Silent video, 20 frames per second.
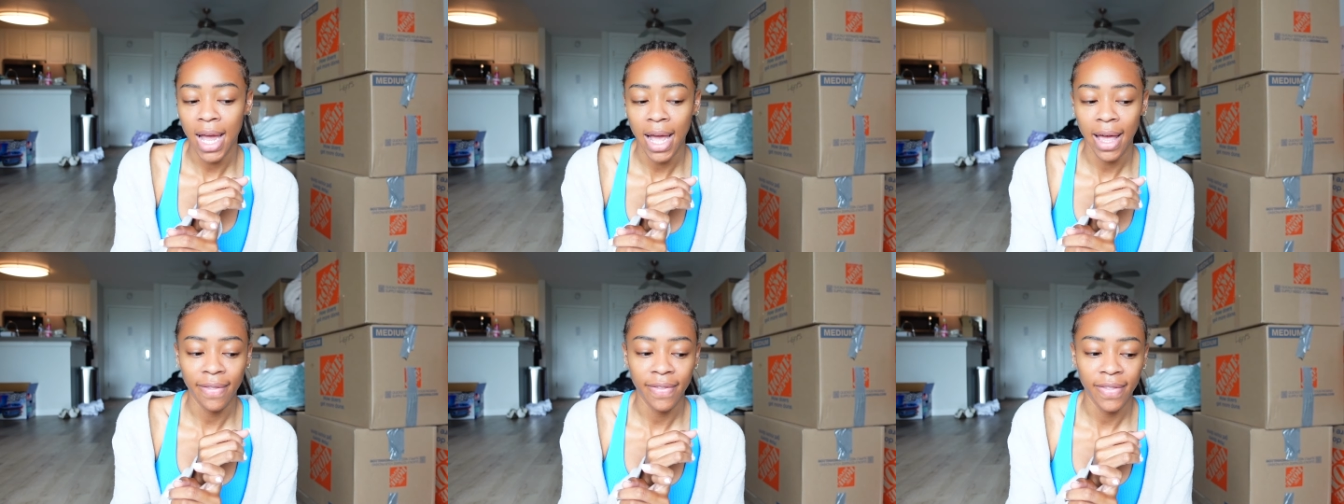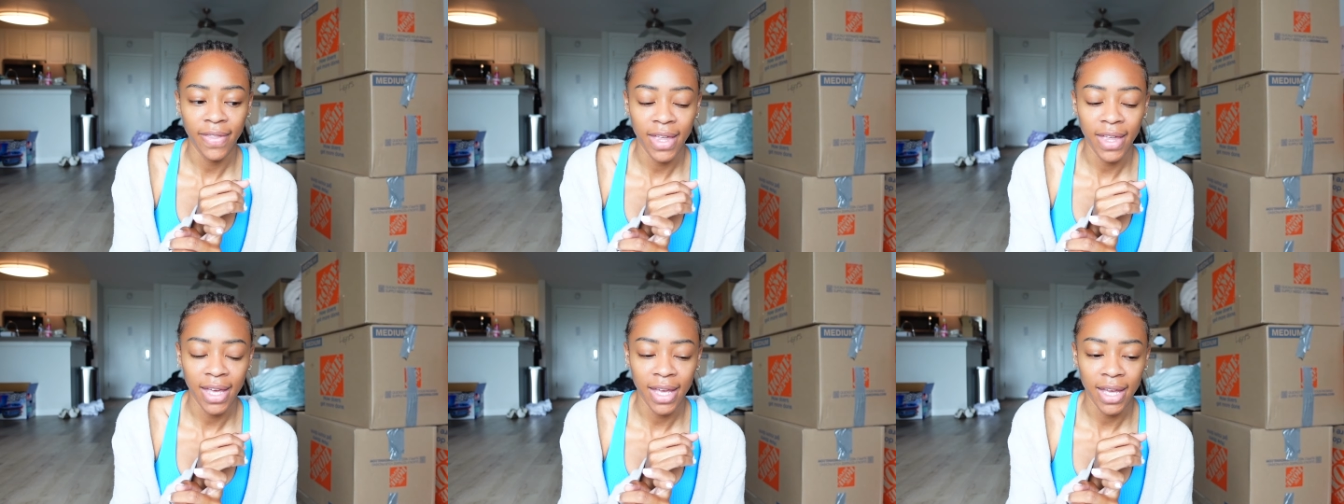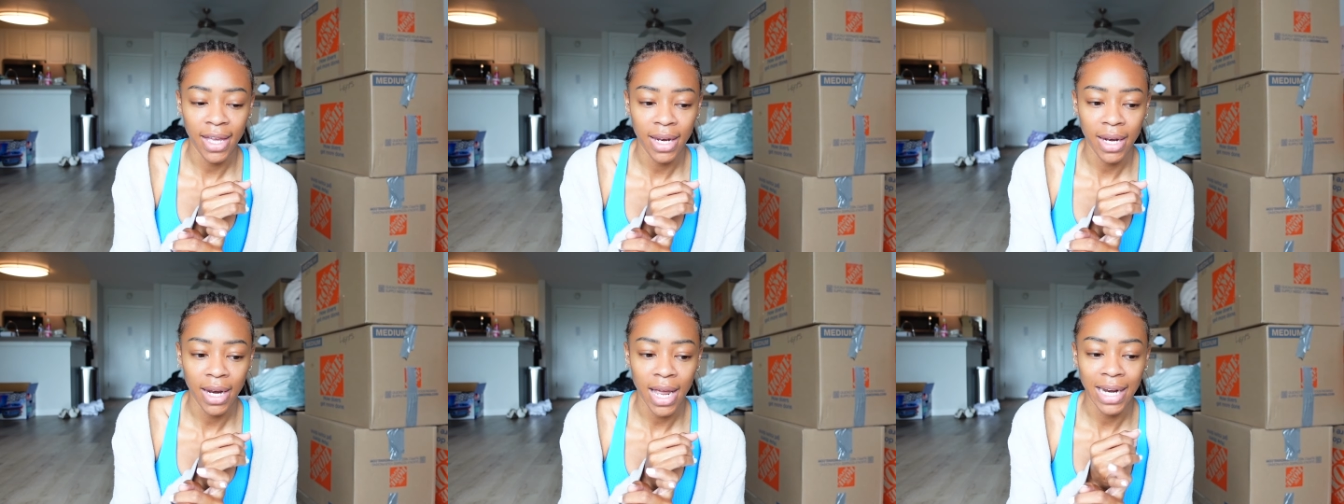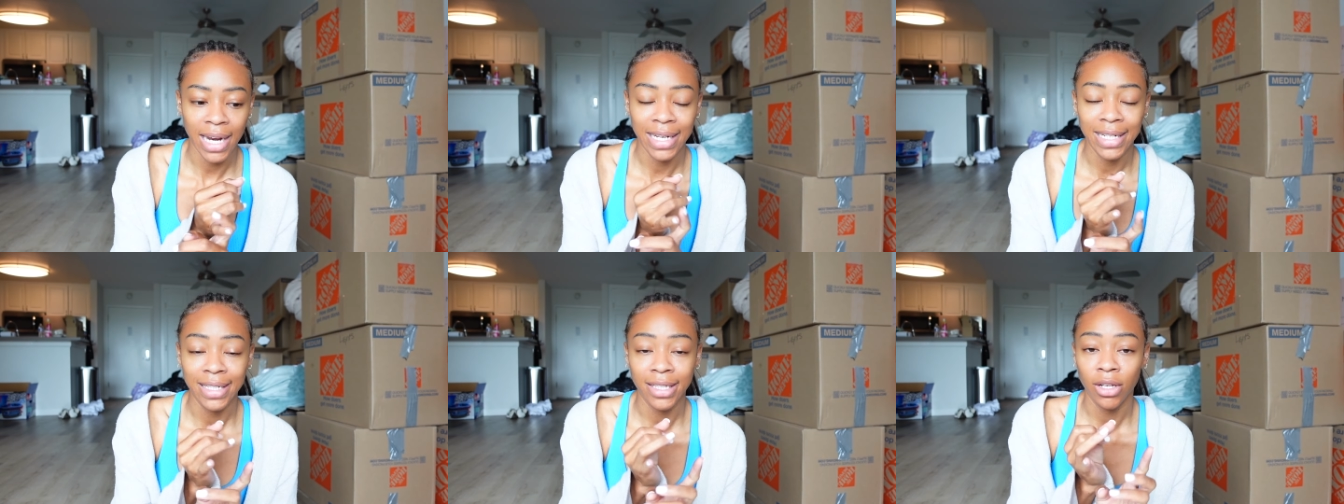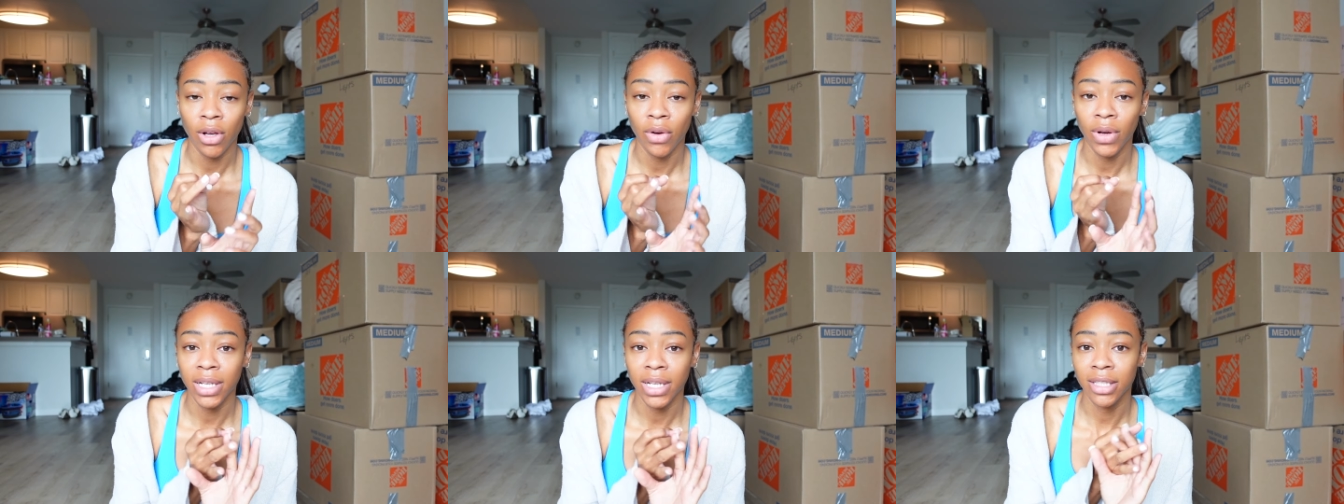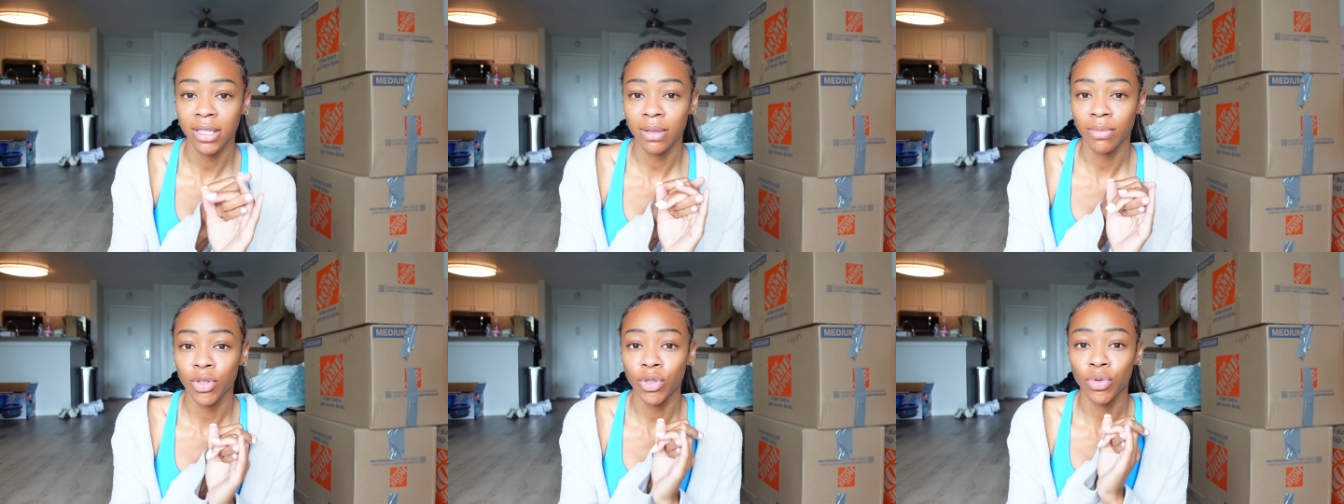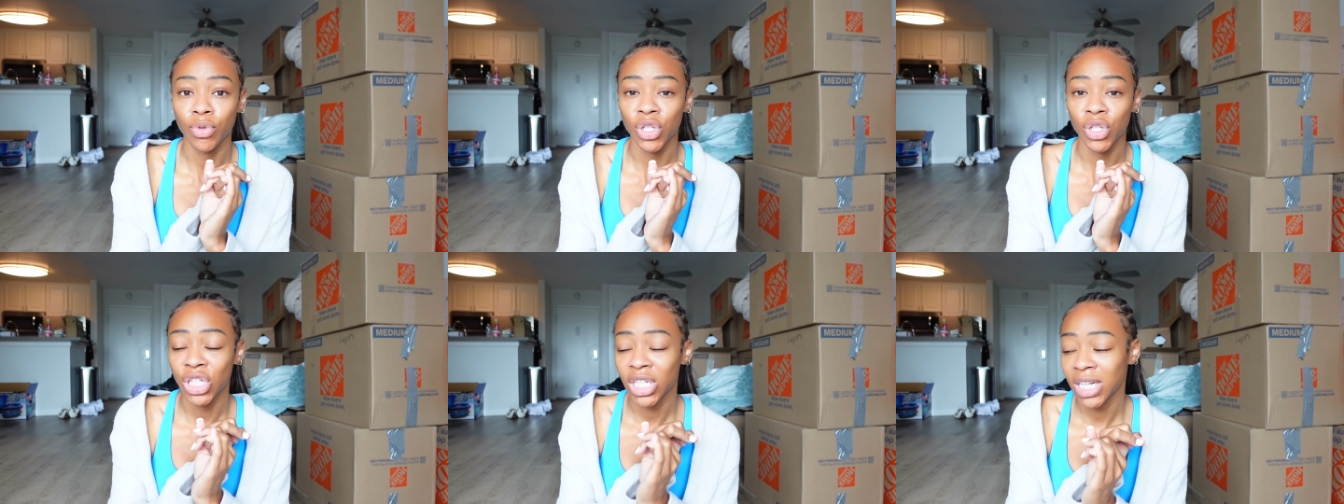And then I need to go get some new
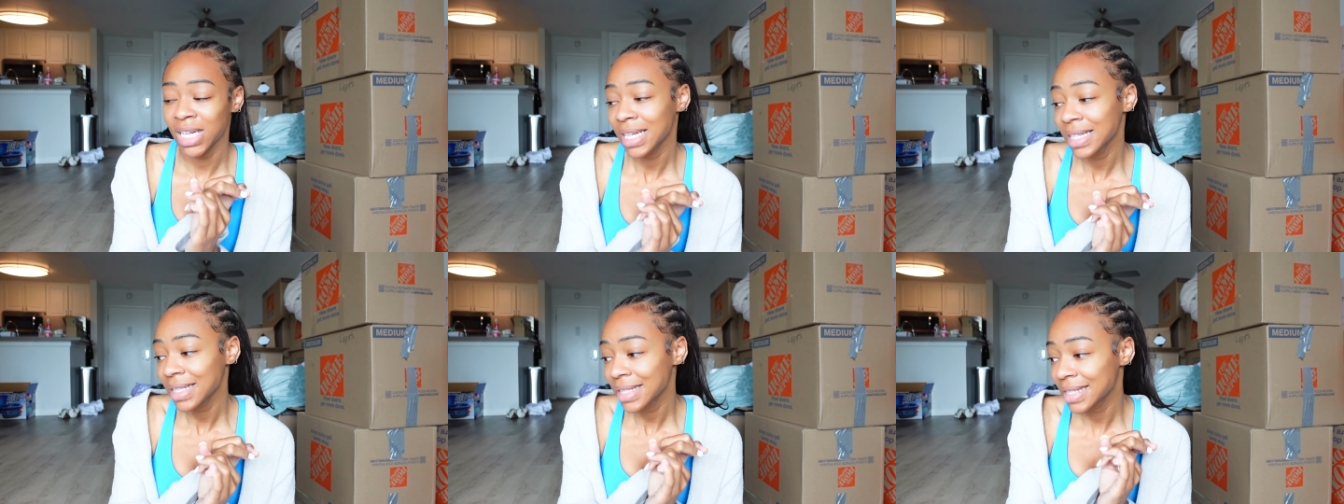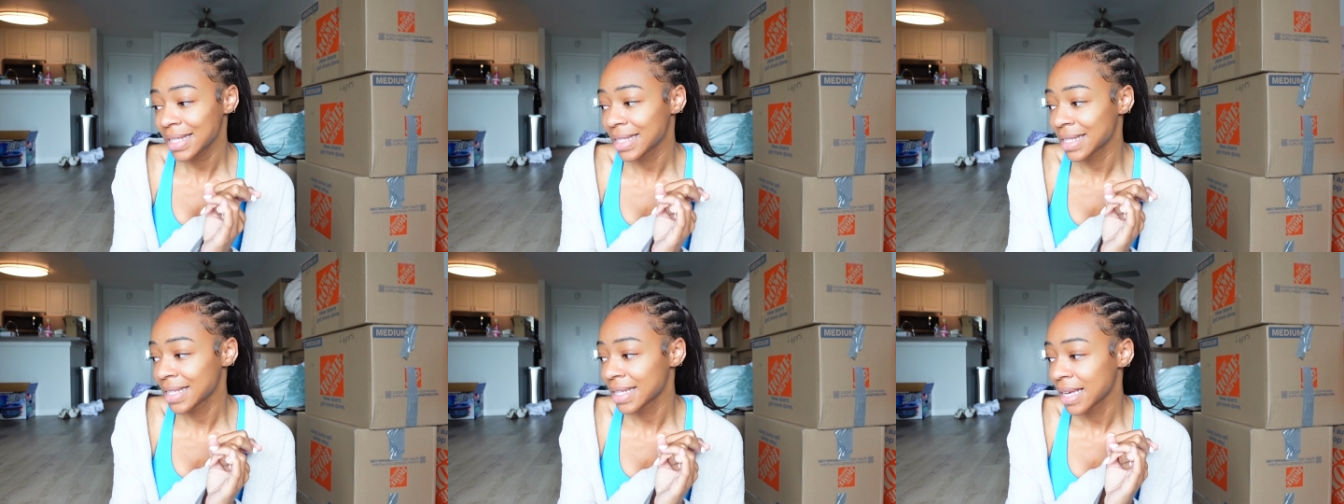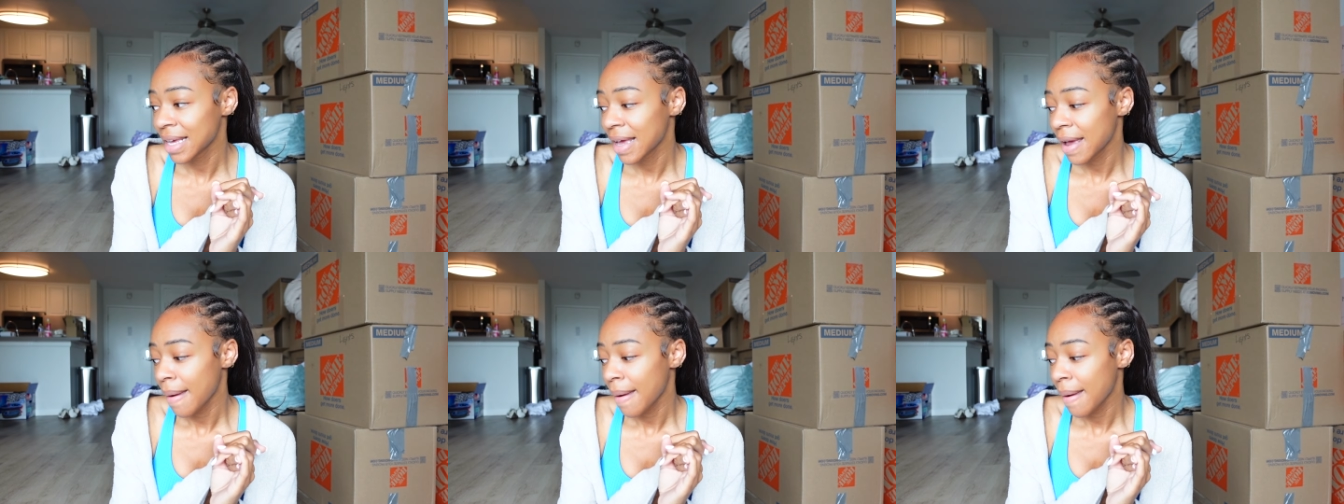sheets.